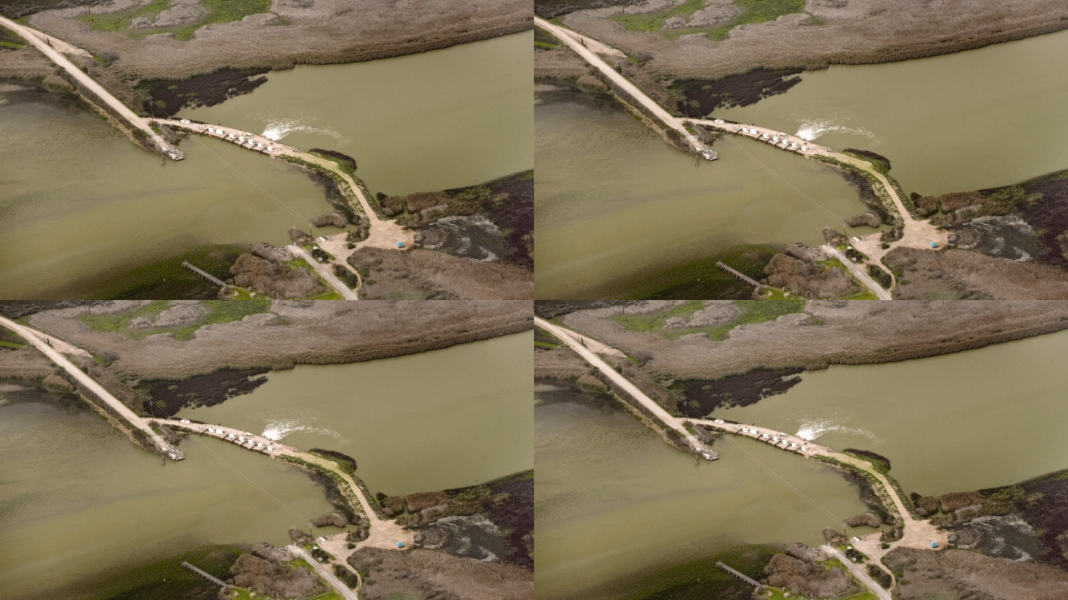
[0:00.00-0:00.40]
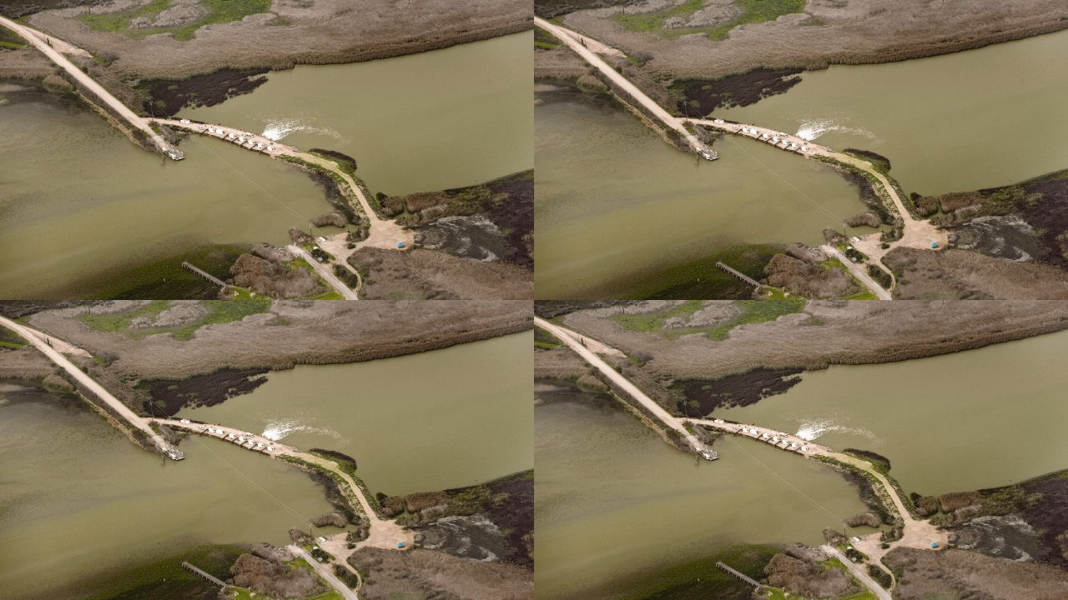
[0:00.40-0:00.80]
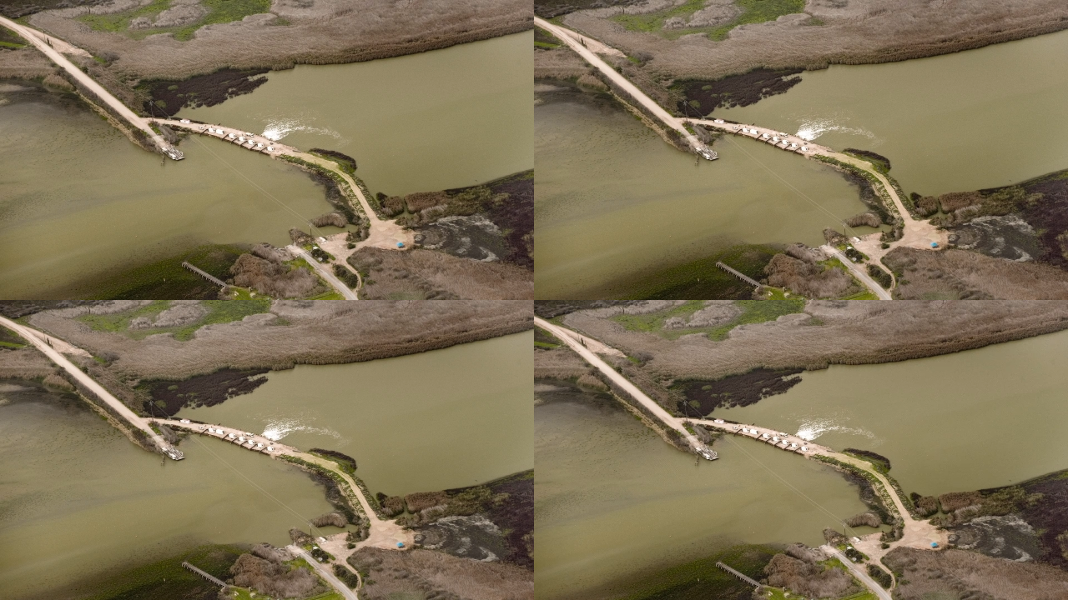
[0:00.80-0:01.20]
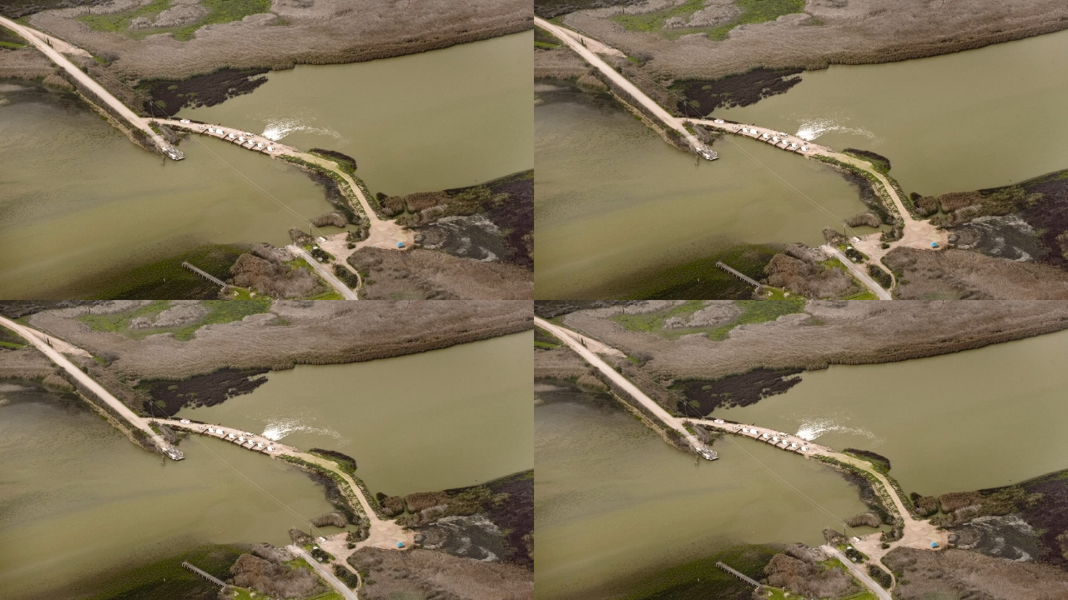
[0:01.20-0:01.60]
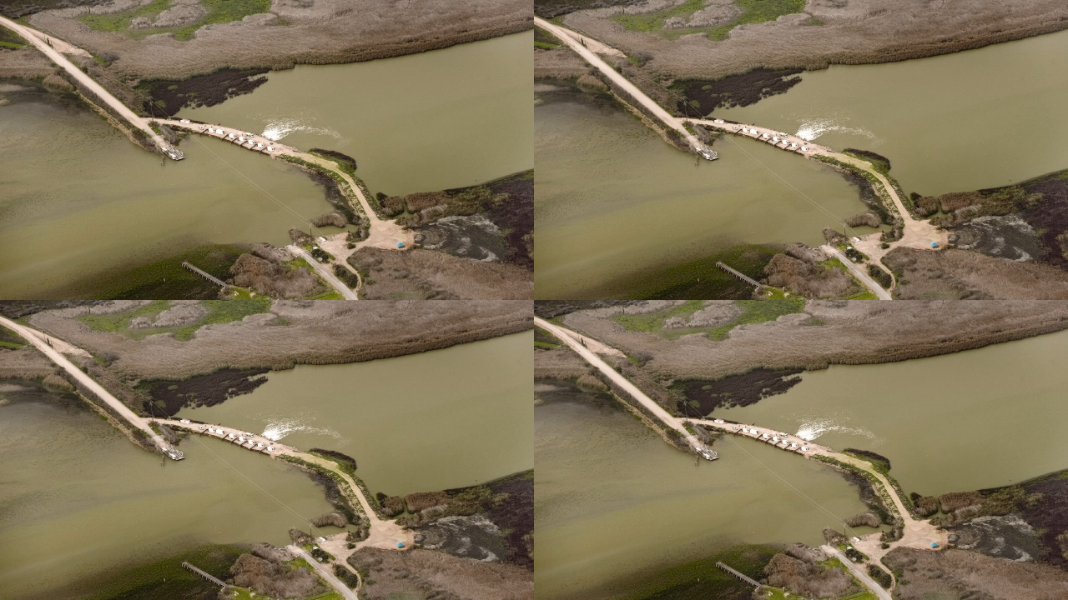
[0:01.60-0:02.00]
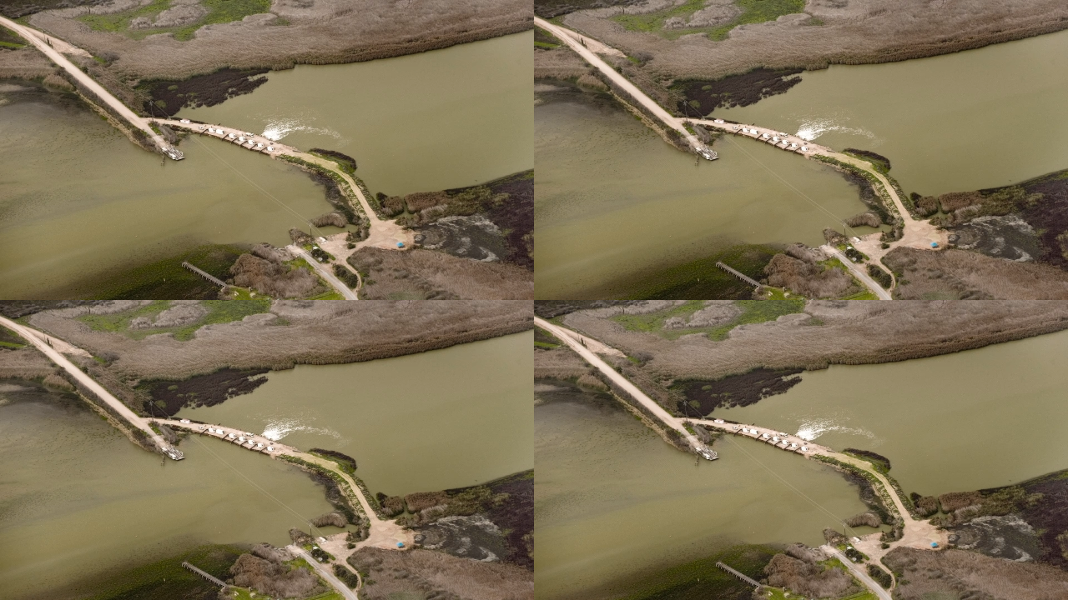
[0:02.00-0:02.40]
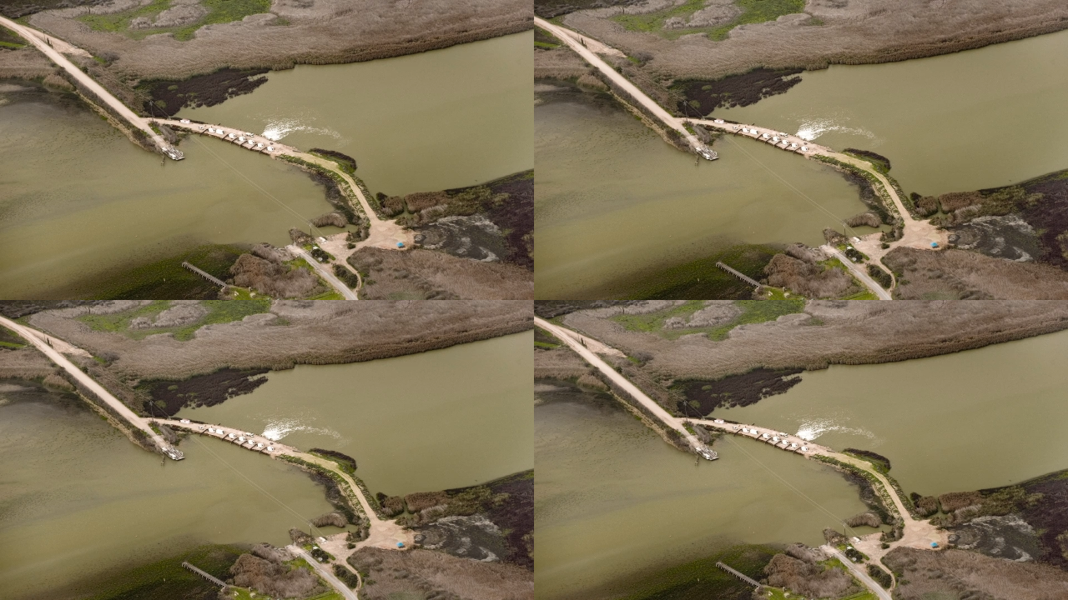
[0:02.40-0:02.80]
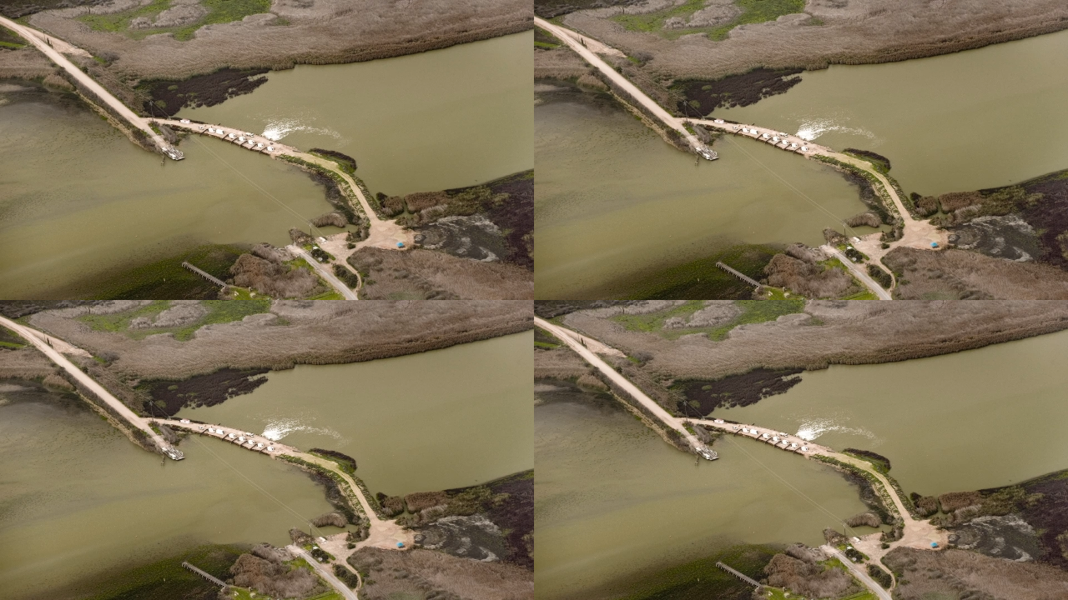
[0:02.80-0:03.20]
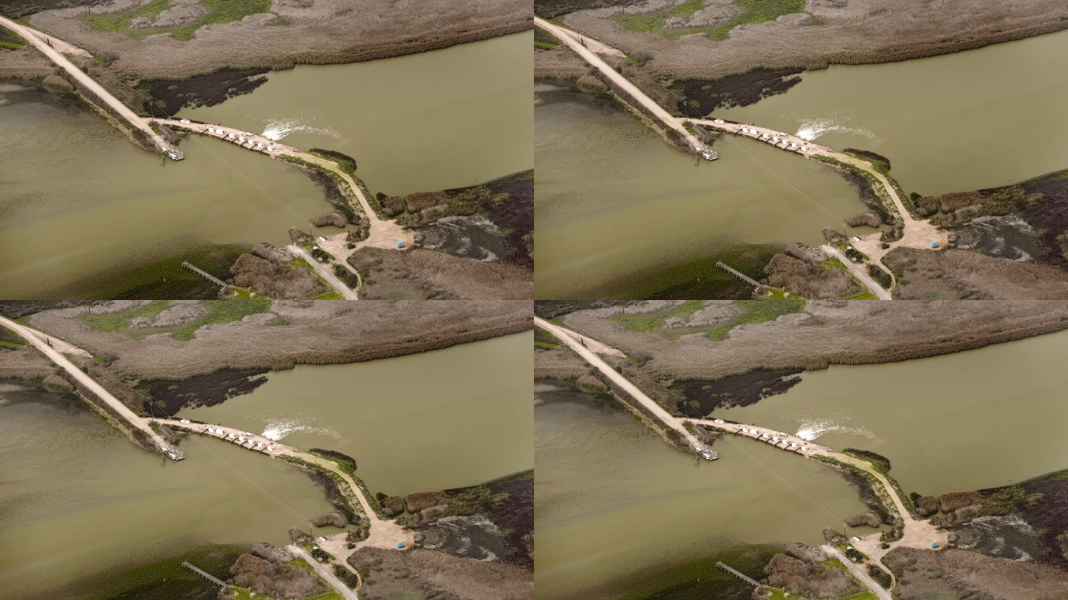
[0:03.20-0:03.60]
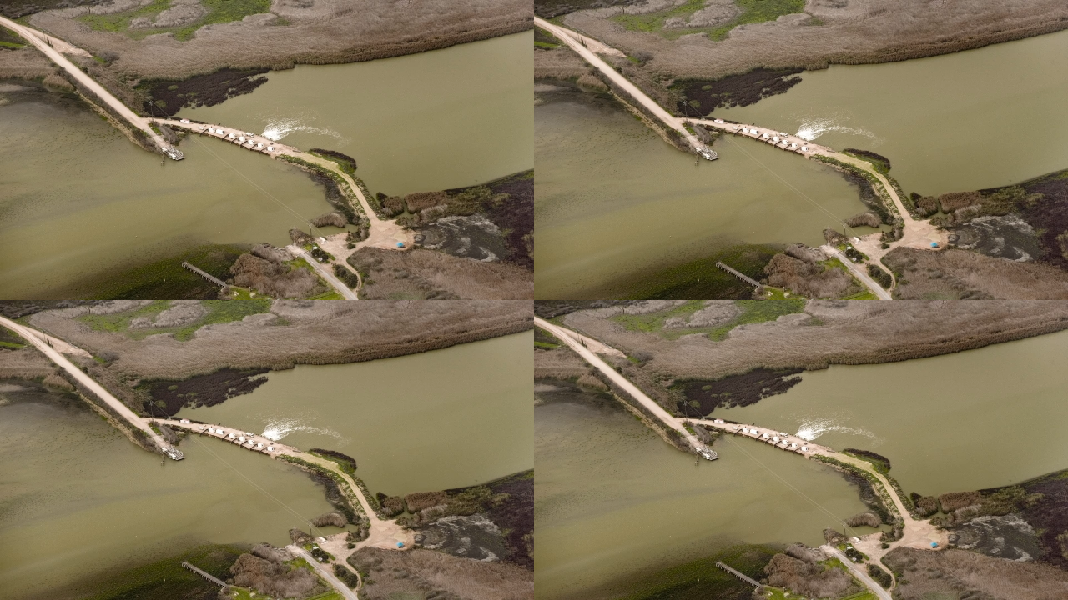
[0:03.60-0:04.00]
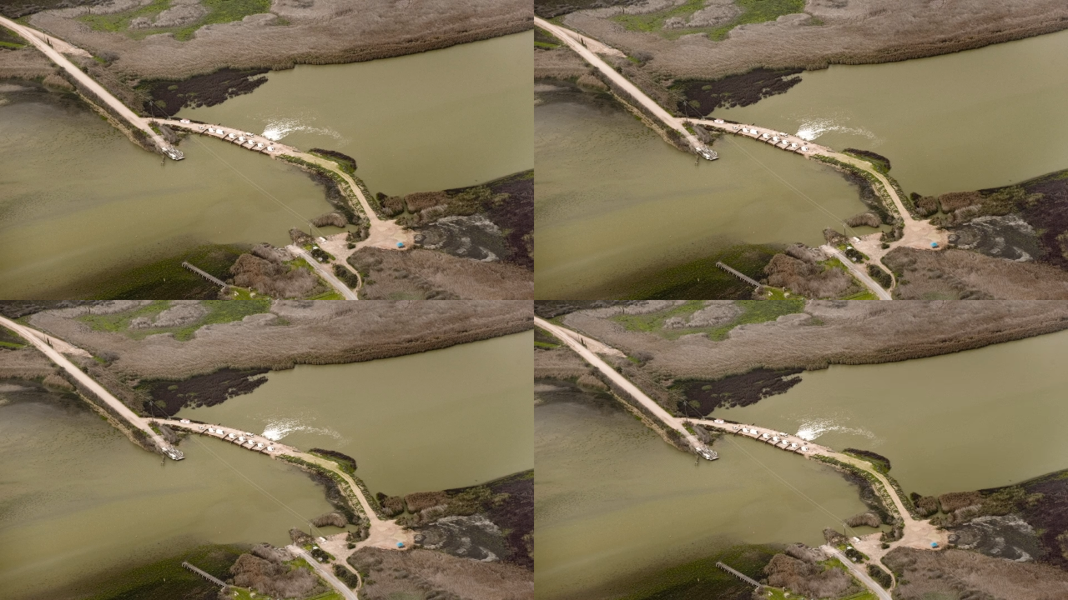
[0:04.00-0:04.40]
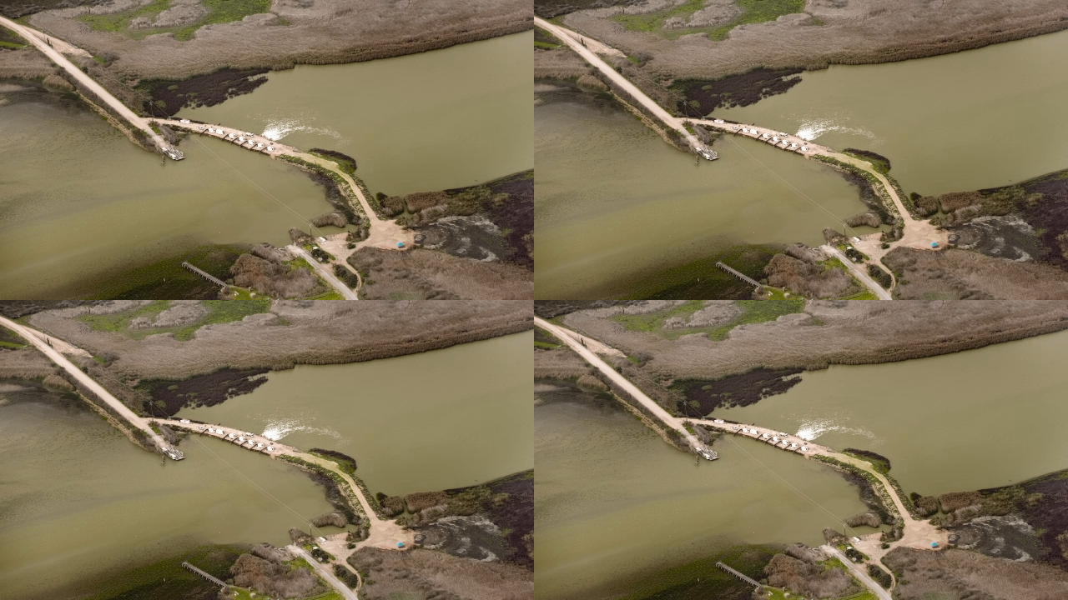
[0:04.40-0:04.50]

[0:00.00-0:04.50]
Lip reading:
No face is visible, so there are no lips to read.